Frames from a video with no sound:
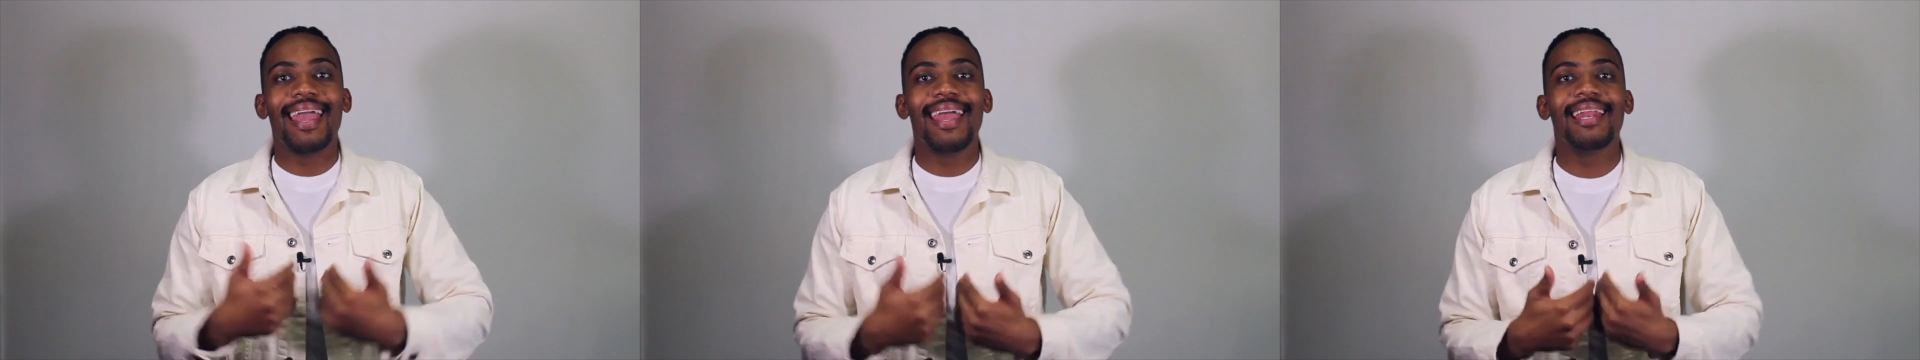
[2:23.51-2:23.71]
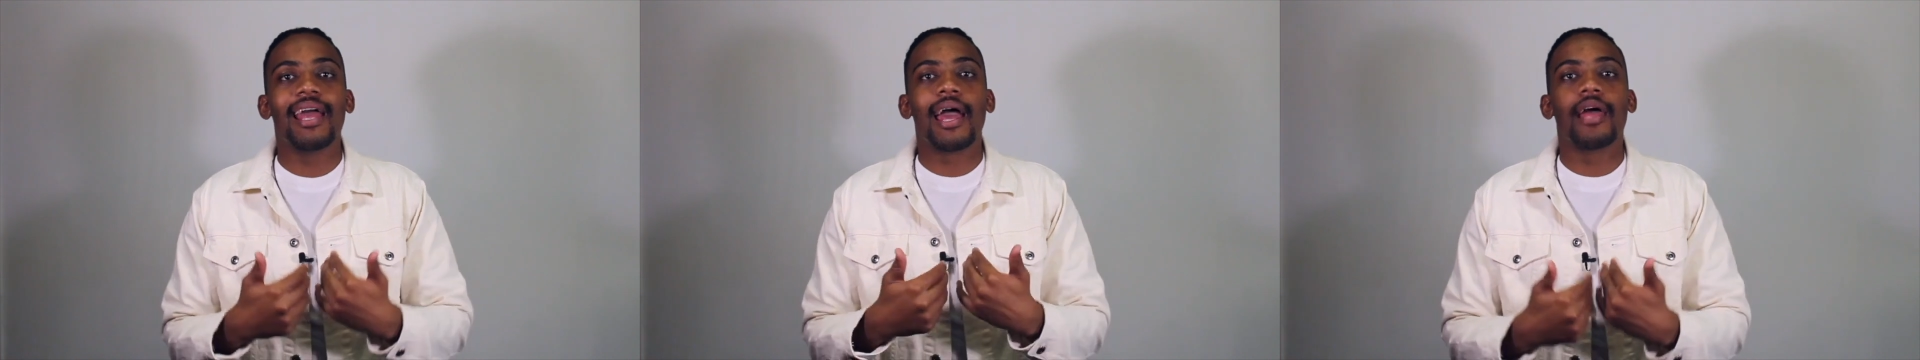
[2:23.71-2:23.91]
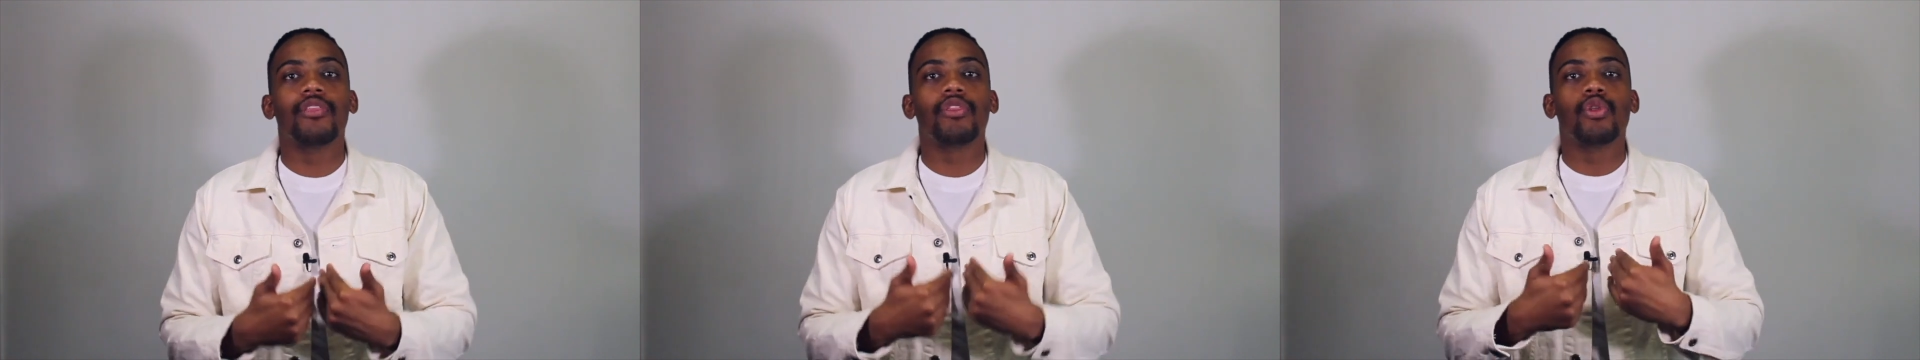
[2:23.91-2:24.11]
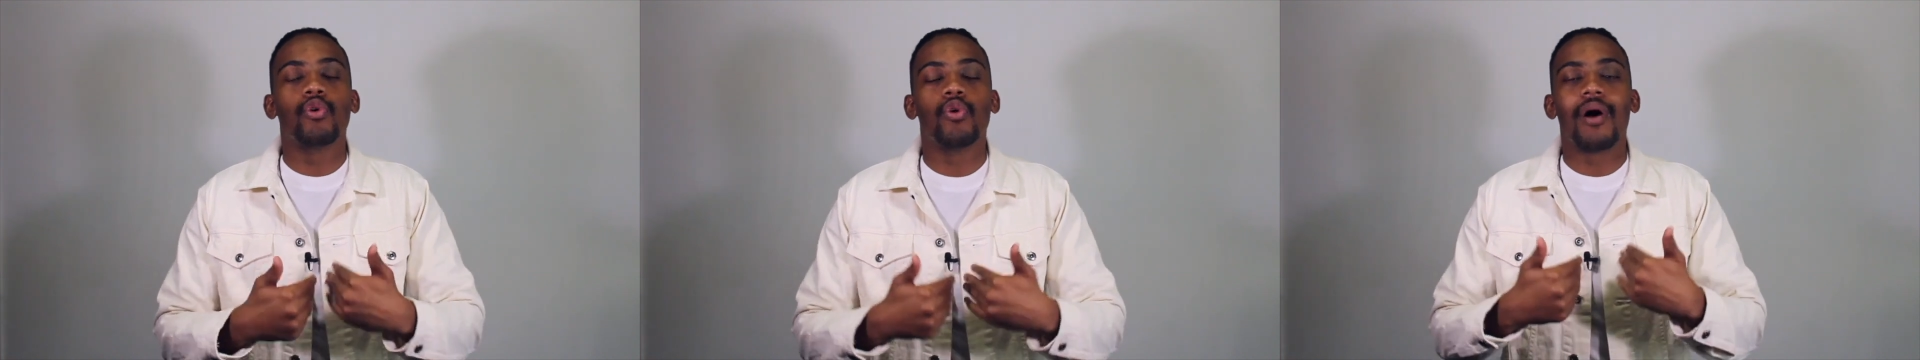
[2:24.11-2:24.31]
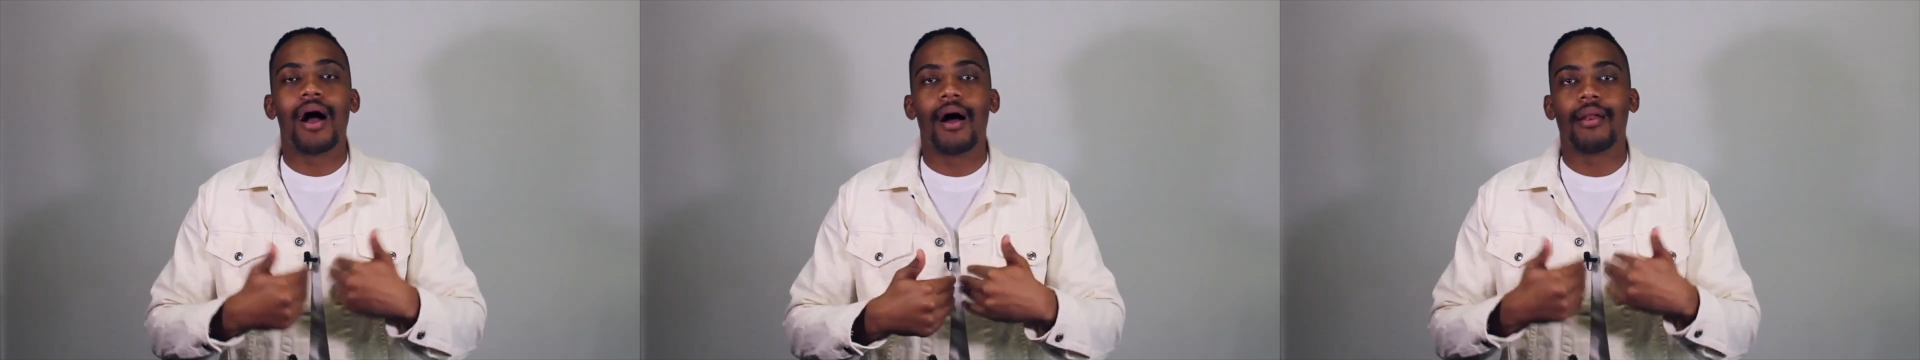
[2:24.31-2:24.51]
in and
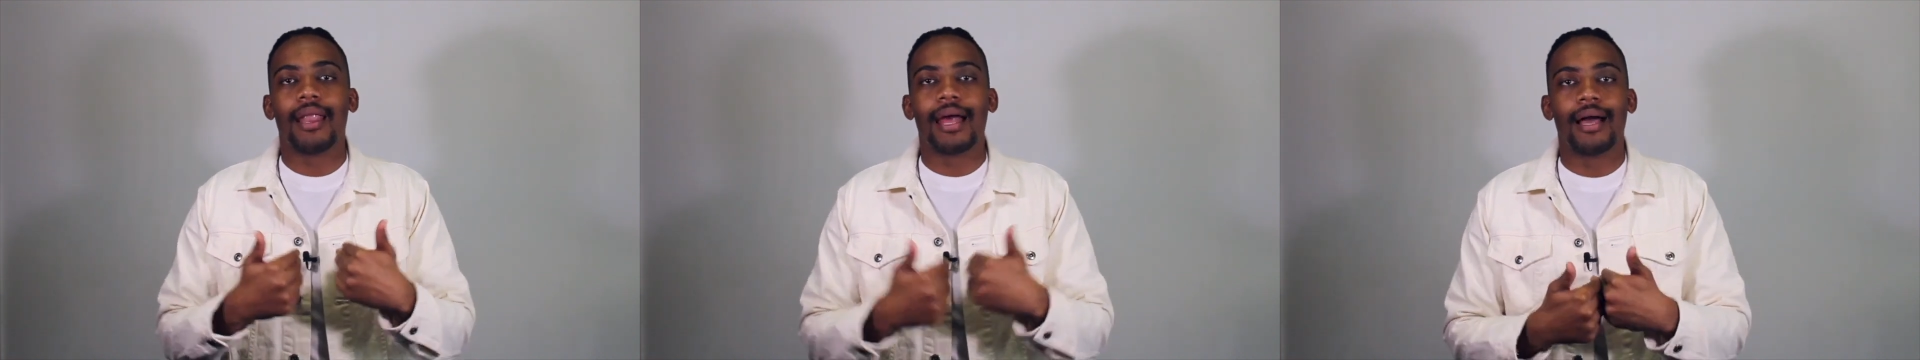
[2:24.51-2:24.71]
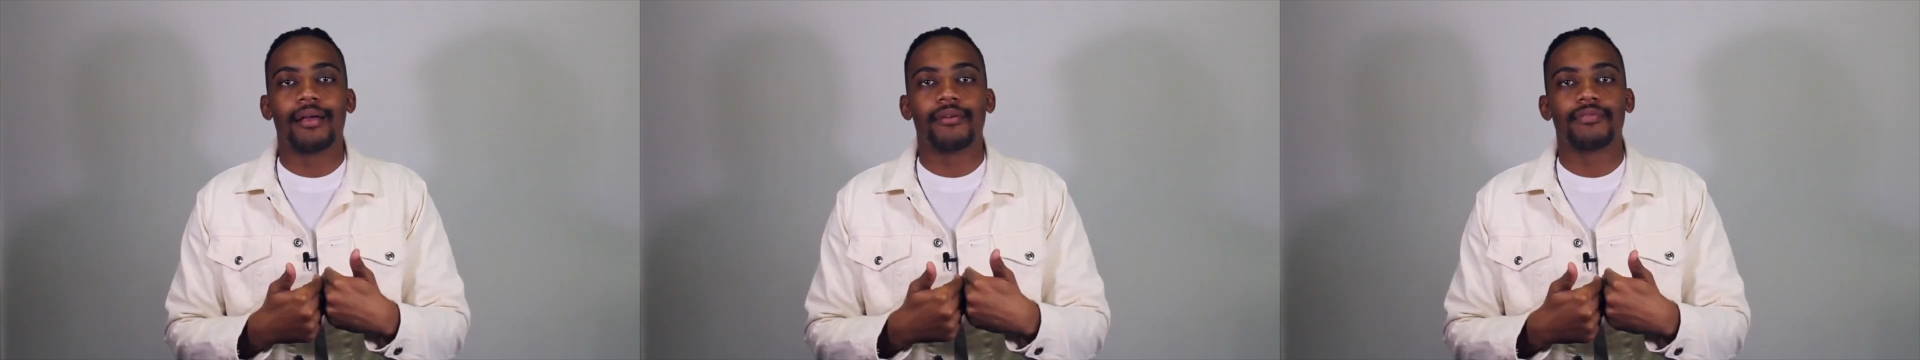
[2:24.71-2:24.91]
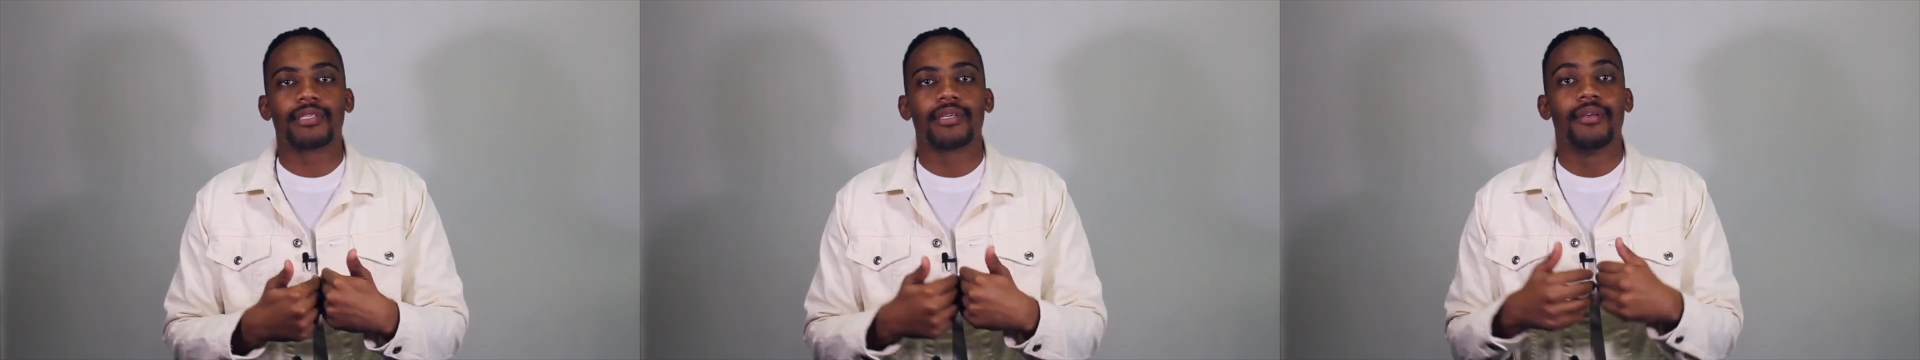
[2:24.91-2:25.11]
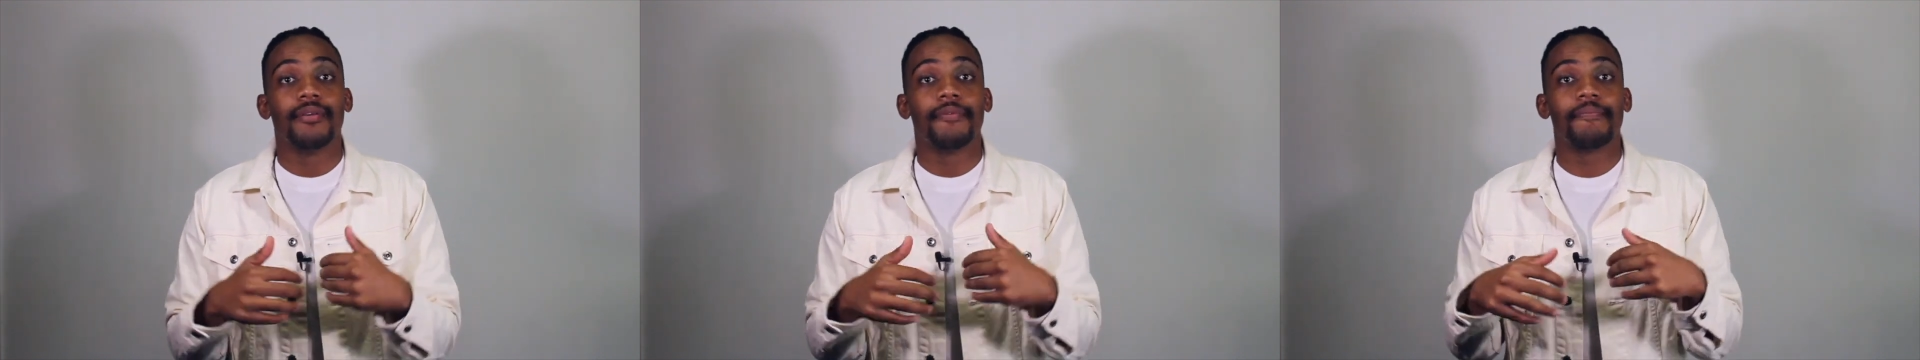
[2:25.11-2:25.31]
through our lives